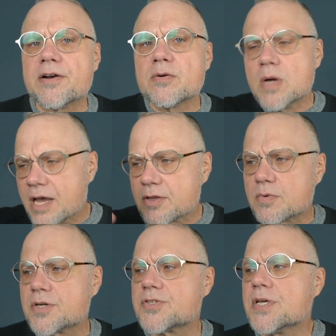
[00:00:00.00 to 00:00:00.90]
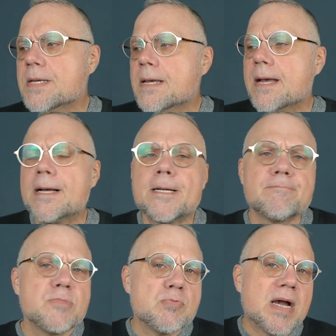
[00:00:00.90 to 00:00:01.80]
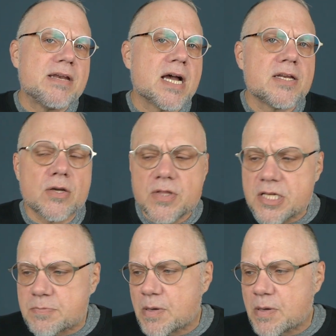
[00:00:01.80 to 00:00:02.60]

In other words, you might not know this,